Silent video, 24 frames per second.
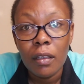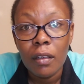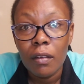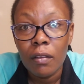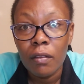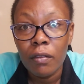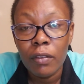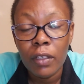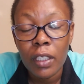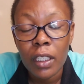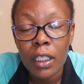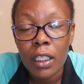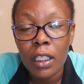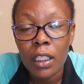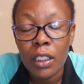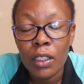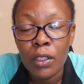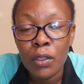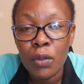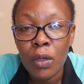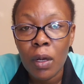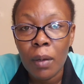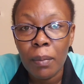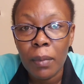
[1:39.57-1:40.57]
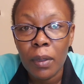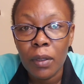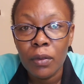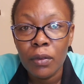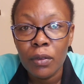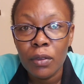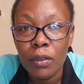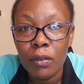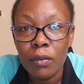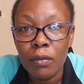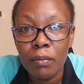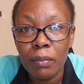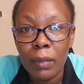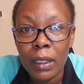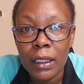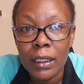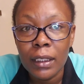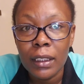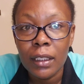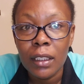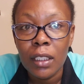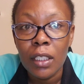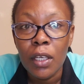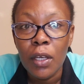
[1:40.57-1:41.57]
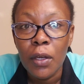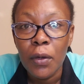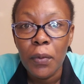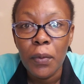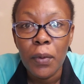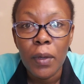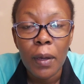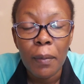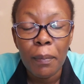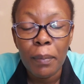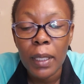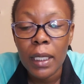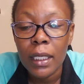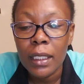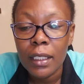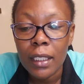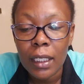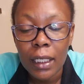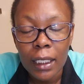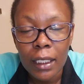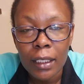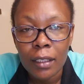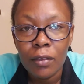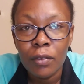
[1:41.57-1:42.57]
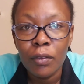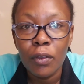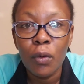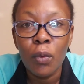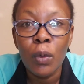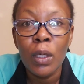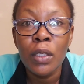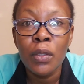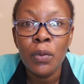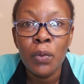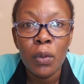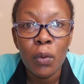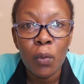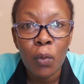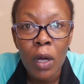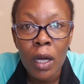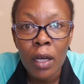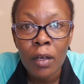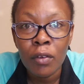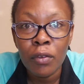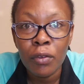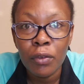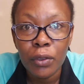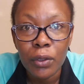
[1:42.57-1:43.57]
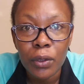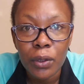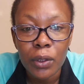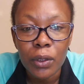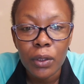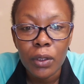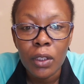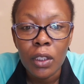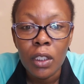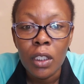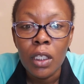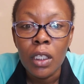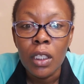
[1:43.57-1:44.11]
very little amount of money. We are paid less for what we work for.